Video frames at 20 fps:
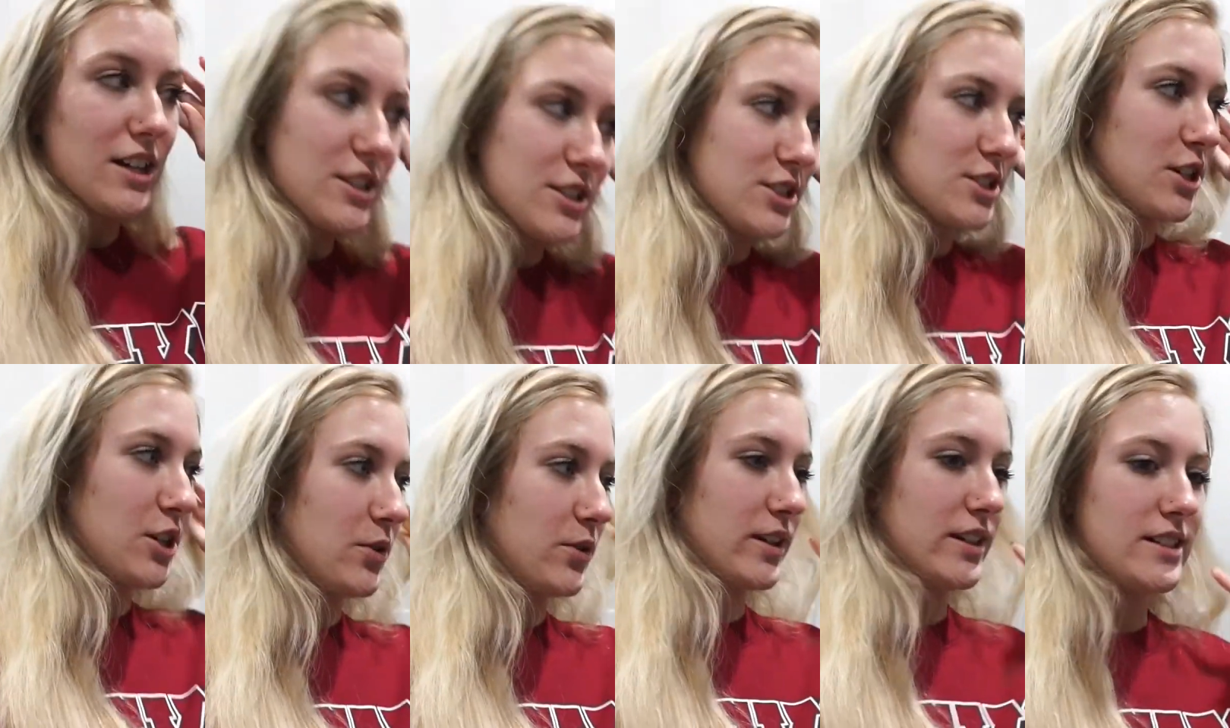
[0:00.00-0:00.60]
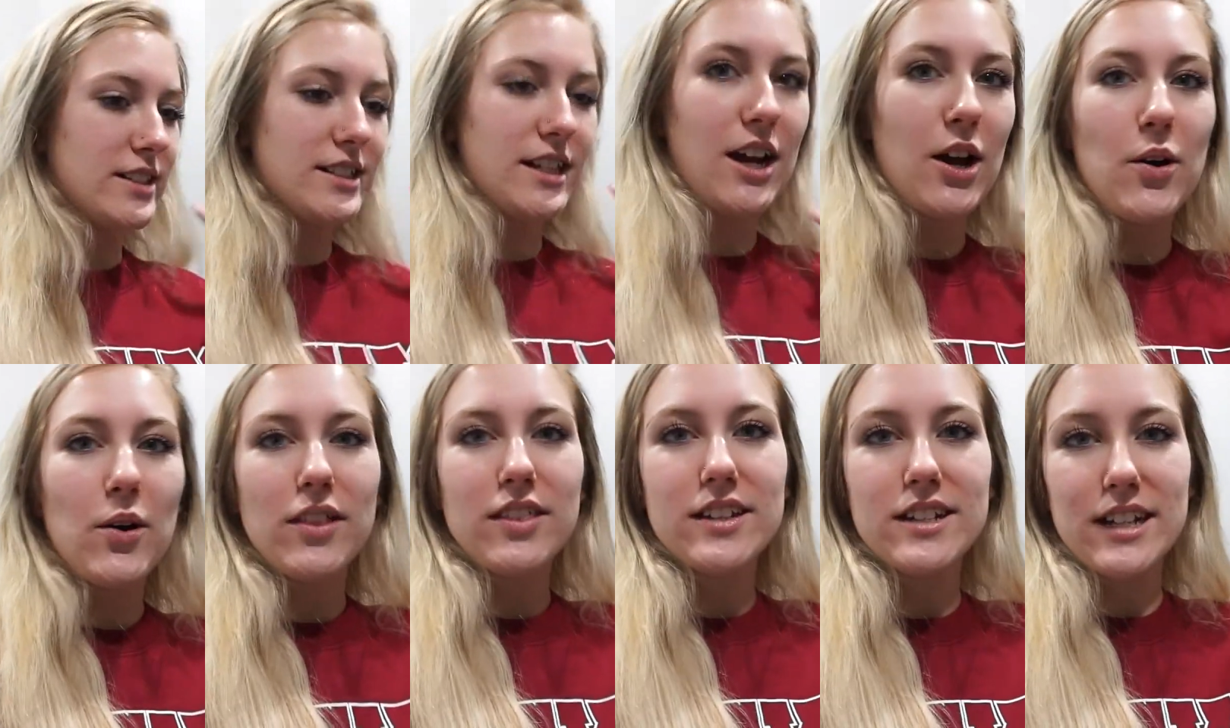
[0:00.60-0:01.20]
So it is
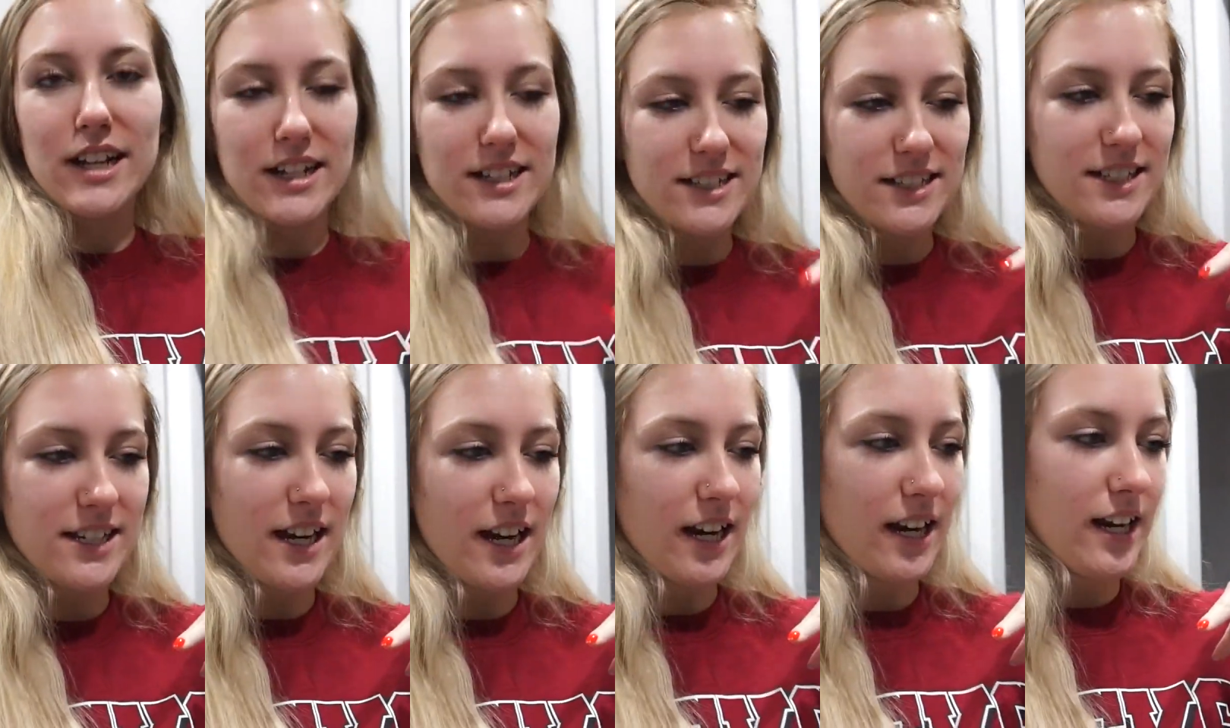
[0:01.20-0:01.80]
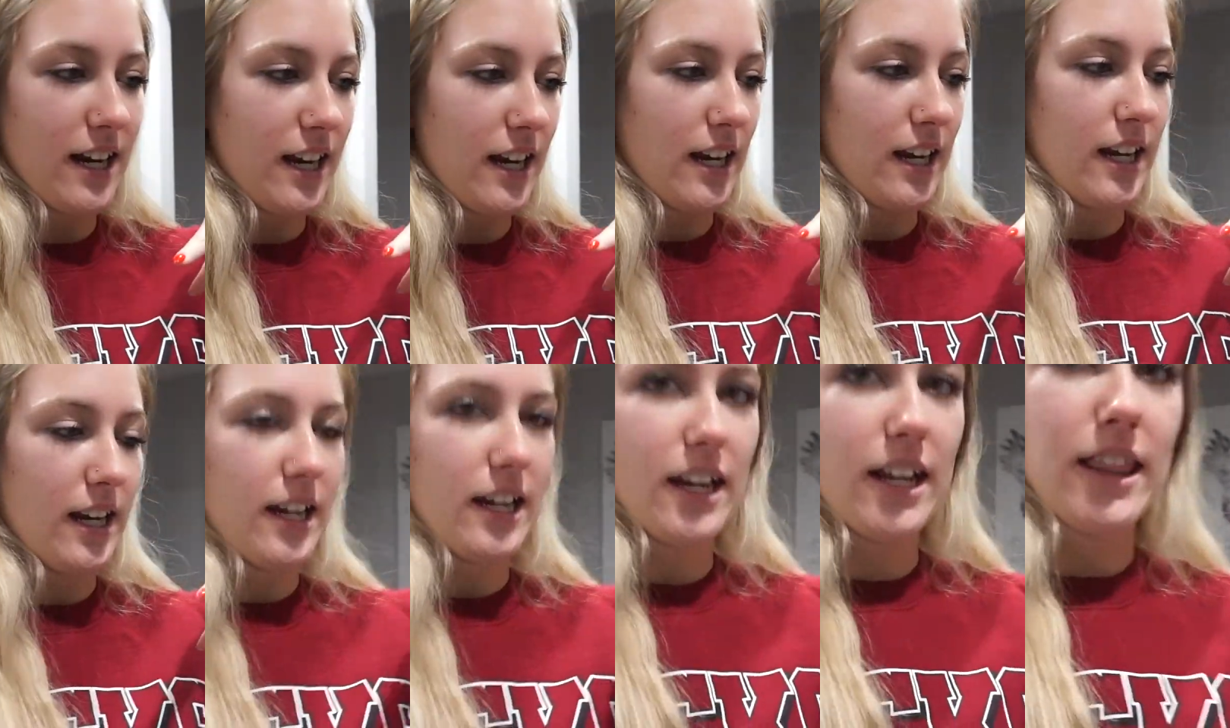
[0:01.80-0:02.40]
now the next day,
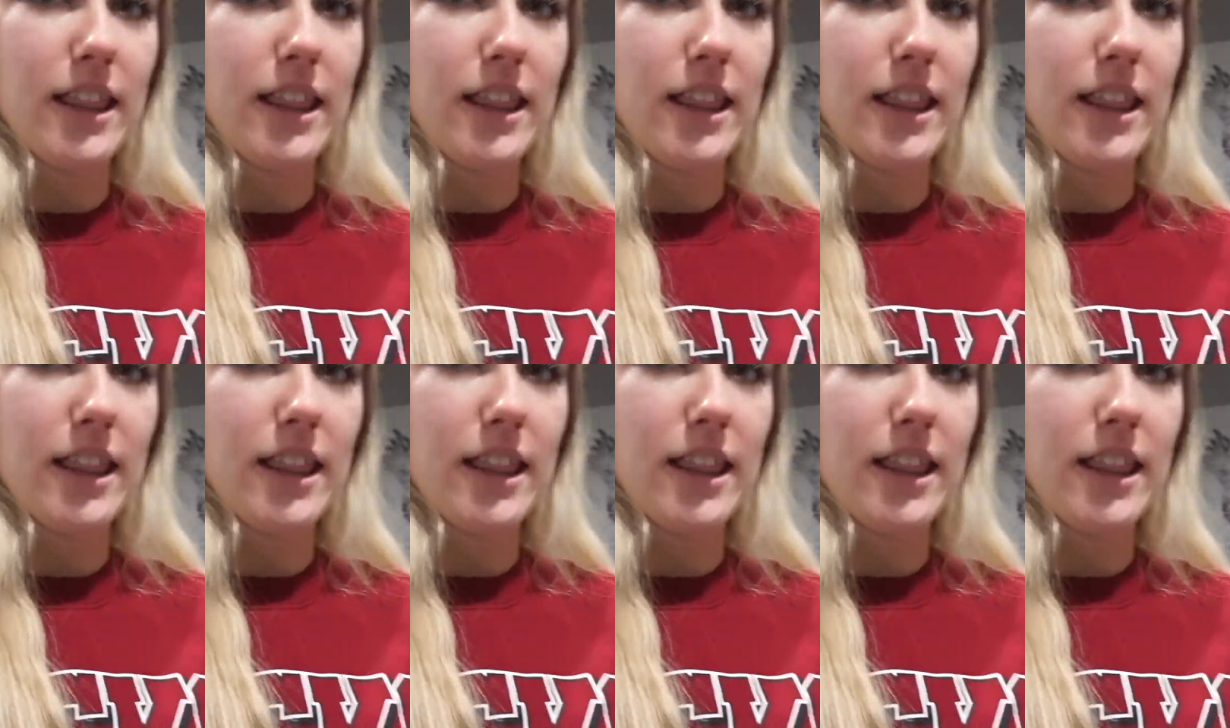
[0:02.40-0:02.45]
and